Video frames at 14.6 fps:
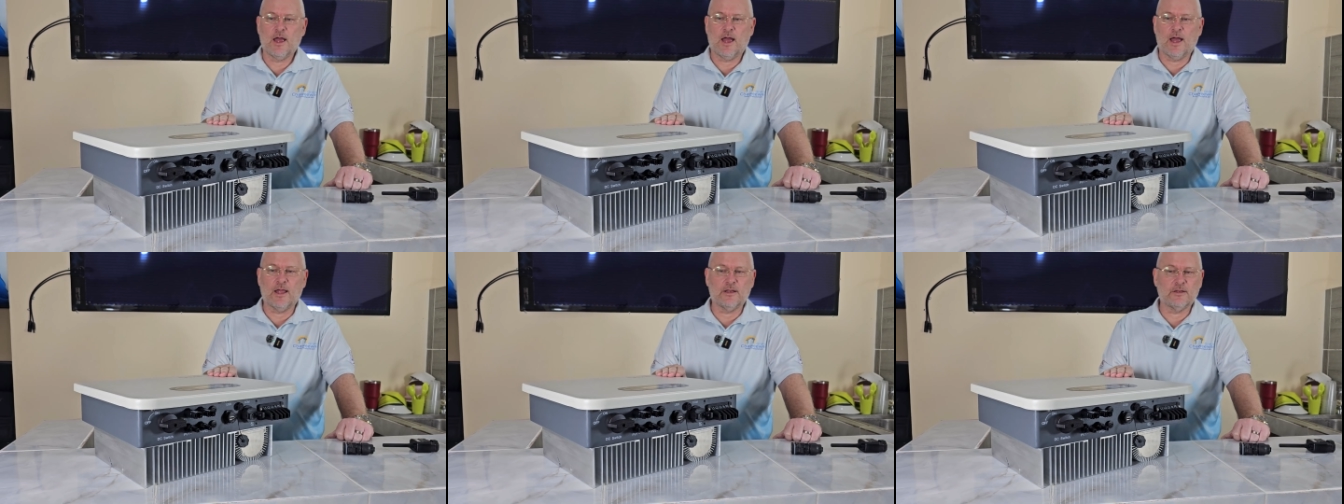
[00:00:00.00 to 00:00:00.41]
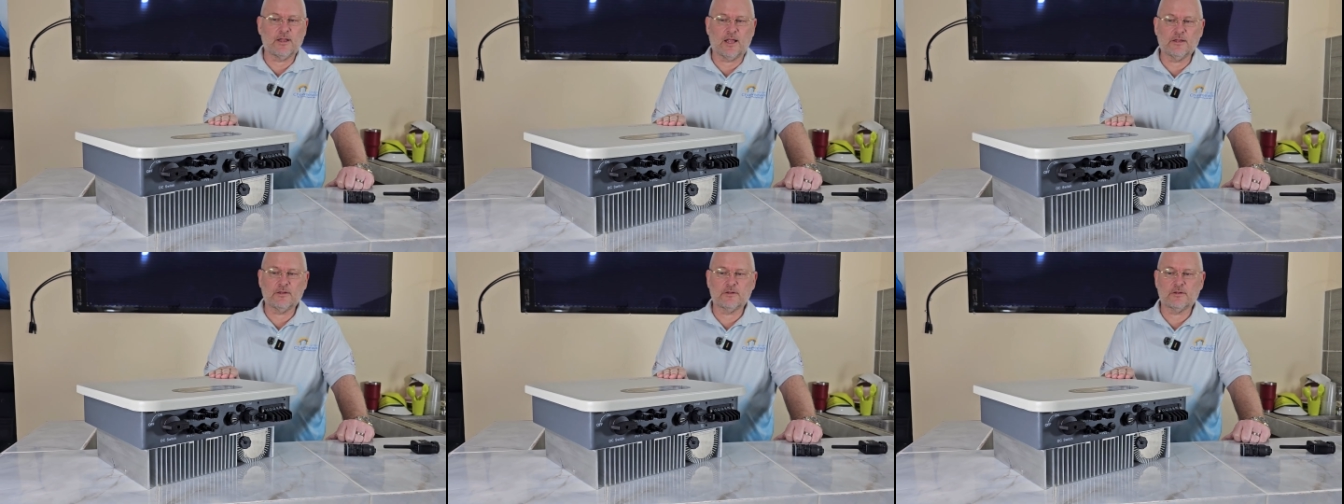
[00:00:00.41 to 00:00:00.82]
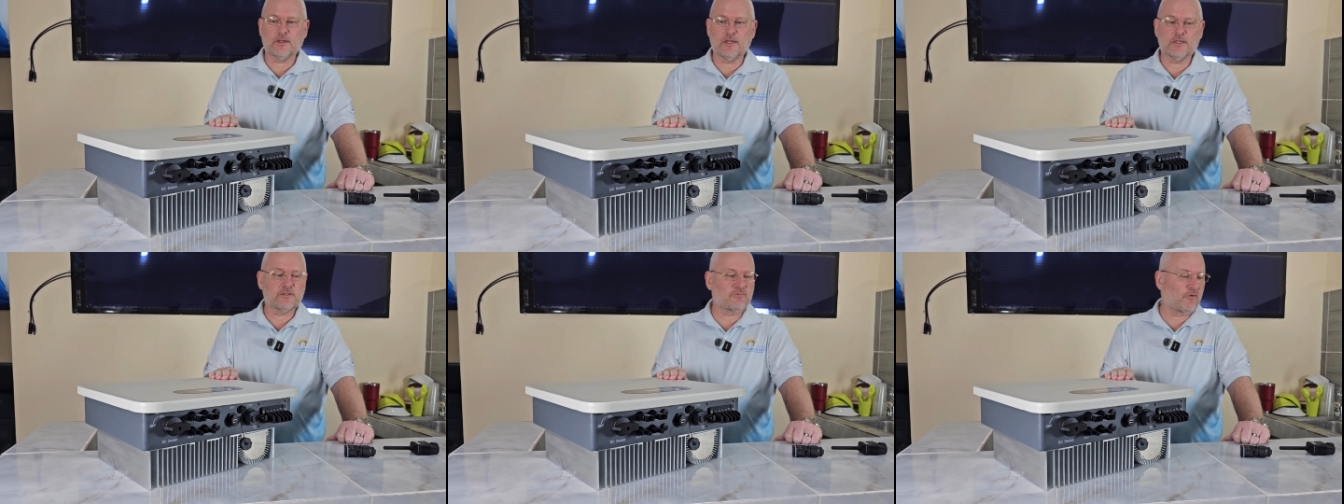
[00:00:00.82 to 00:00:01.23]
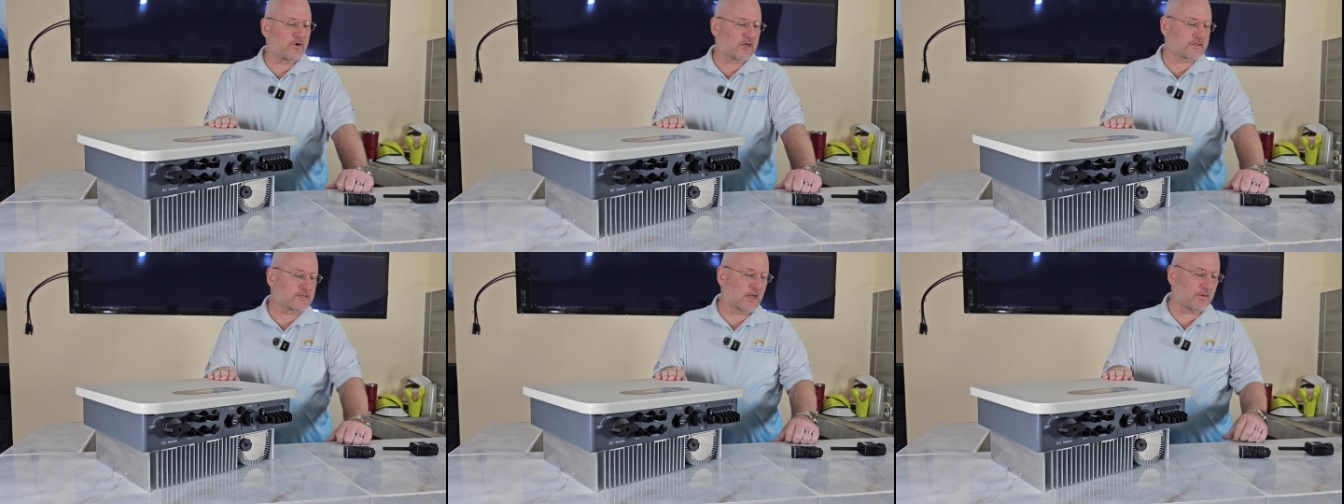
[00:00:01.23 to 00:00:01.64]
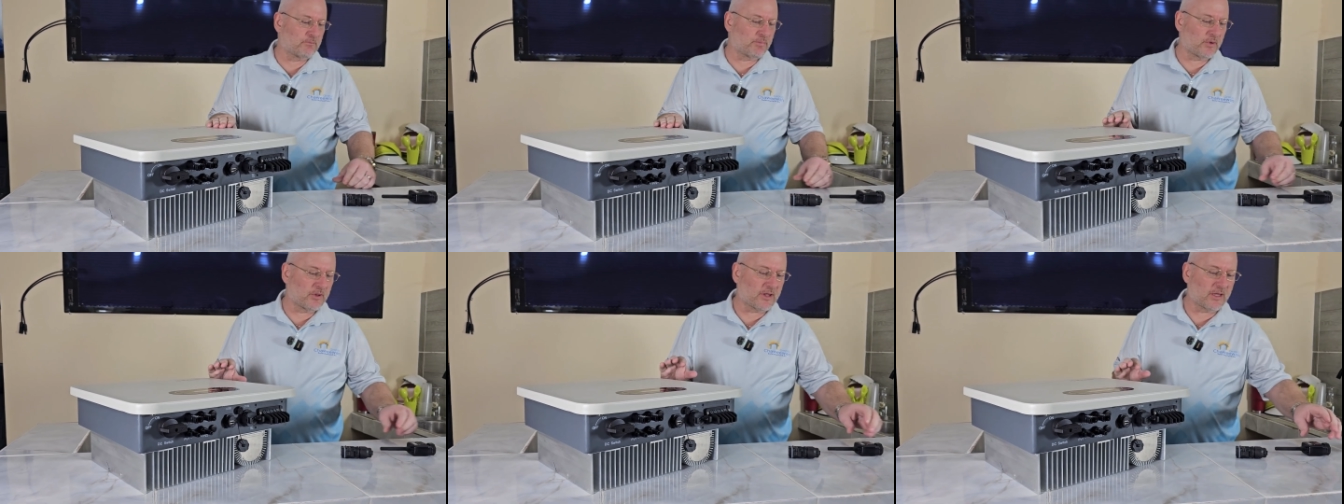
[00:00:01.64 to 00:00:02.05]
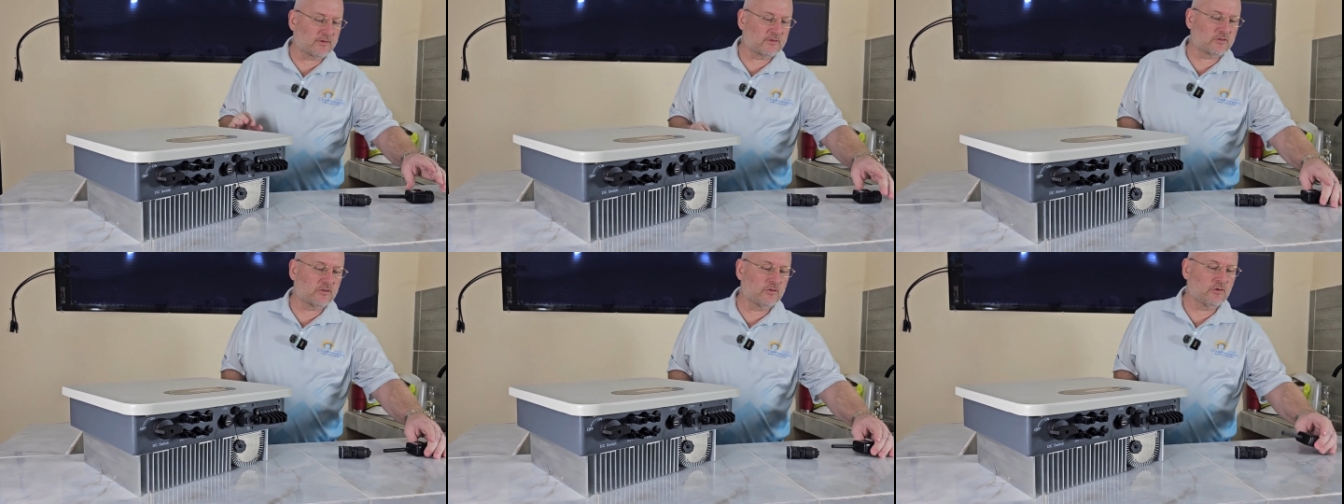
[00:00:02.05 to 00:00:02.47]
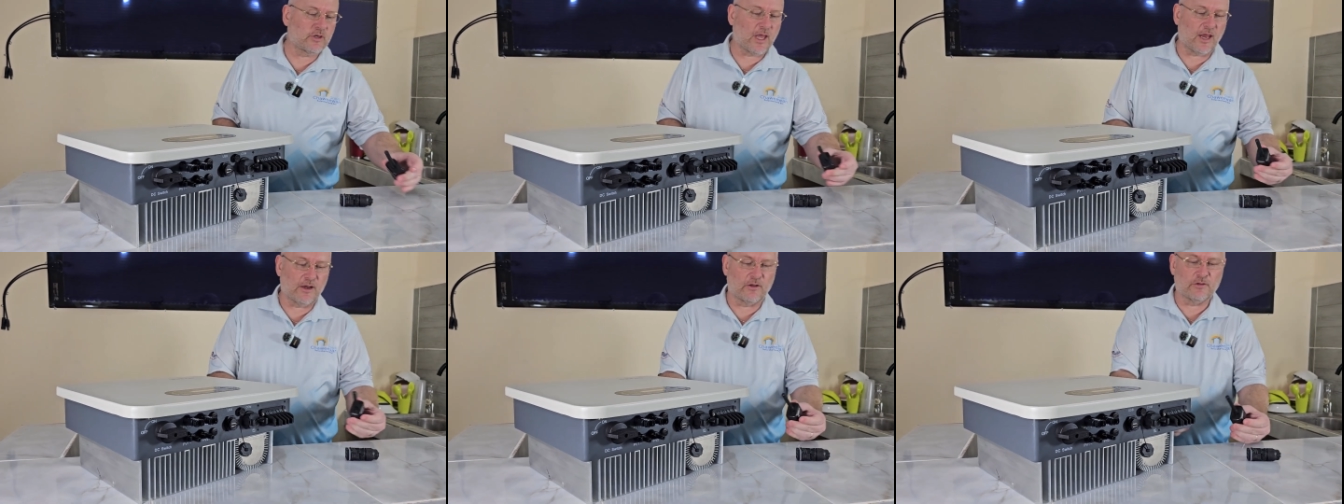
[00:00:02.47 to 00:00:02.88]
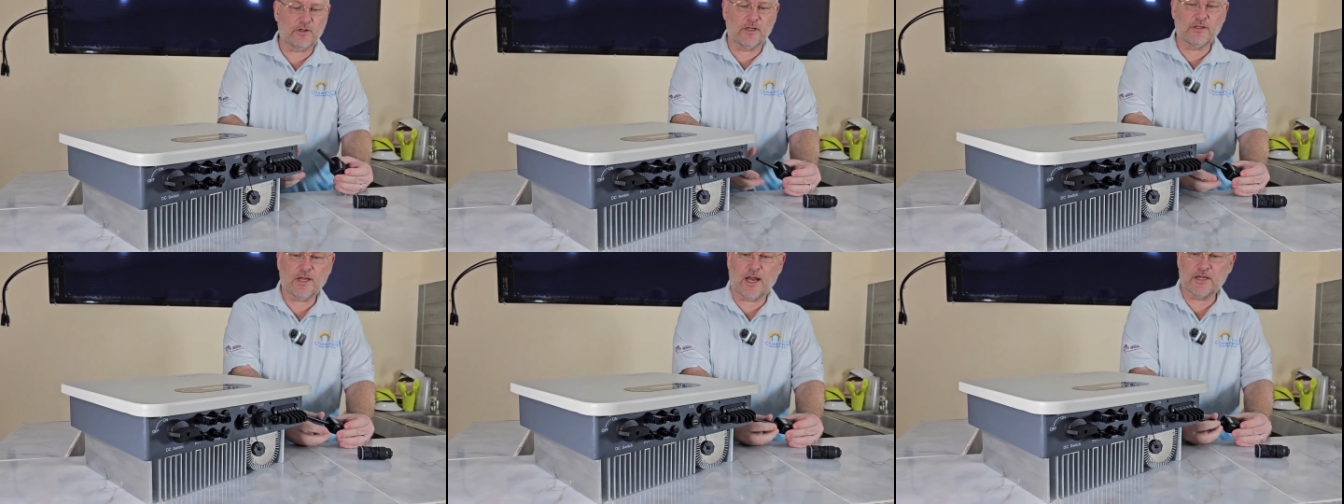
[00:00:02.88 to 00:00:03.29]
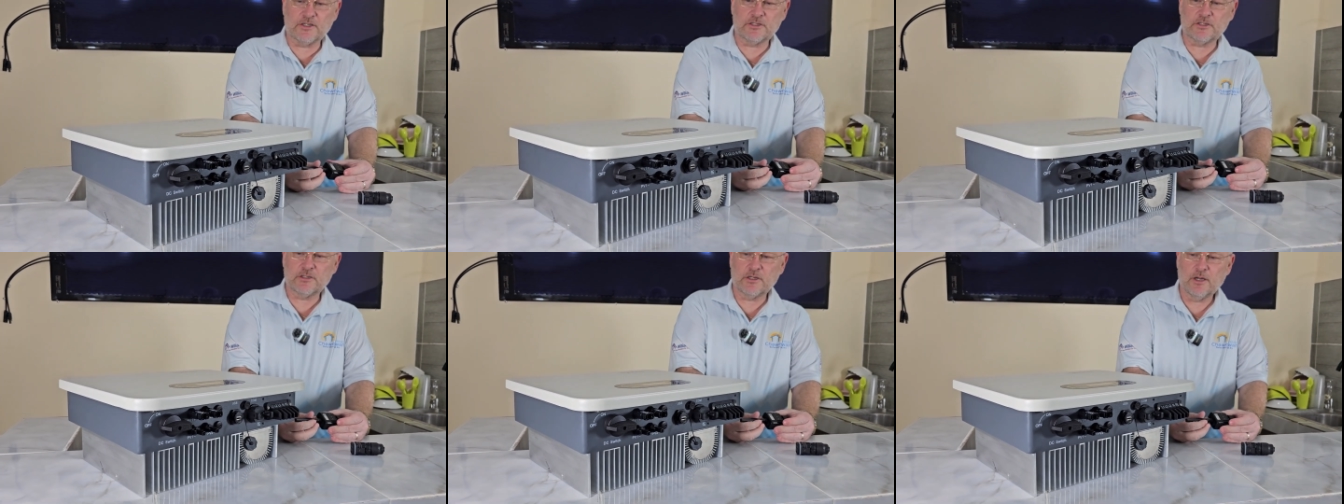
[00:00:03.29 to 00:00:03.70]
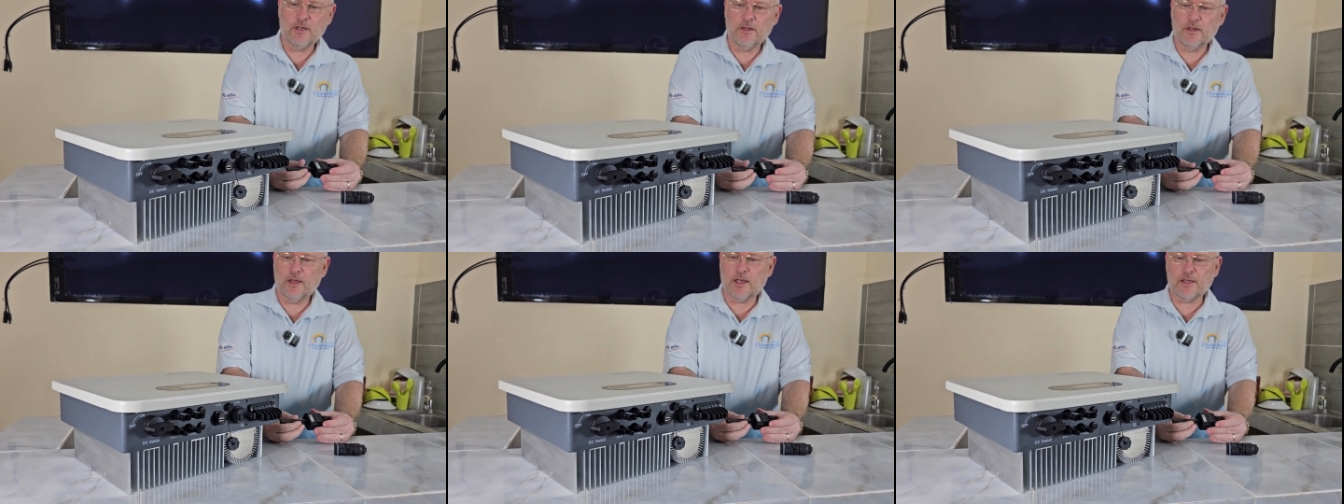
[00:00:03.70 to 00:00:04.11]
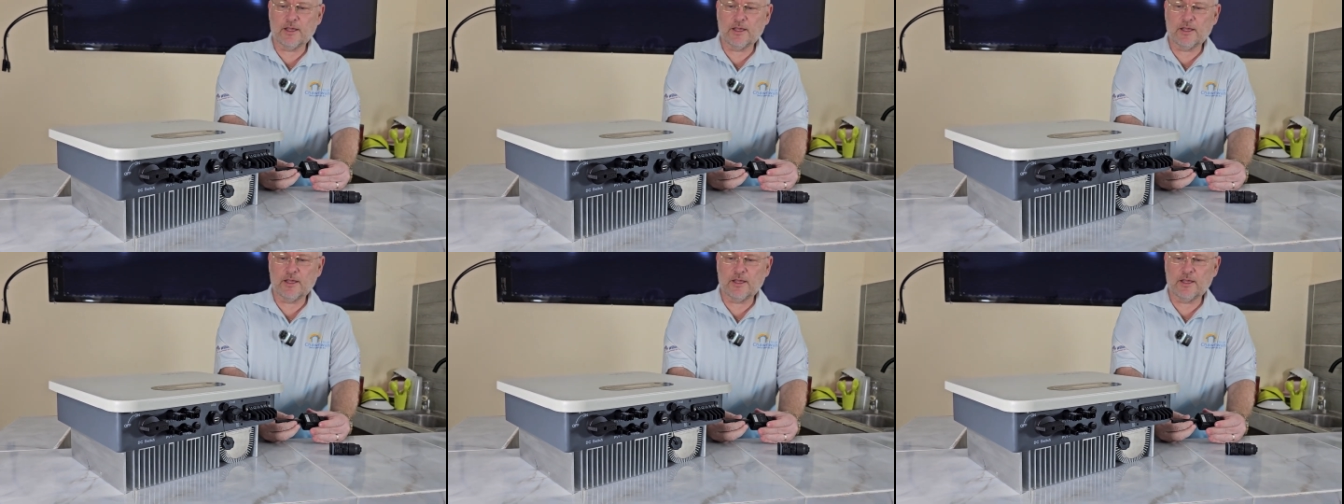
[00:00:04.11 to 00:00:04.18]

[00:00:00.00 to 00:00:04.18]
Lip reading: And that is, for example, that you cannot attach a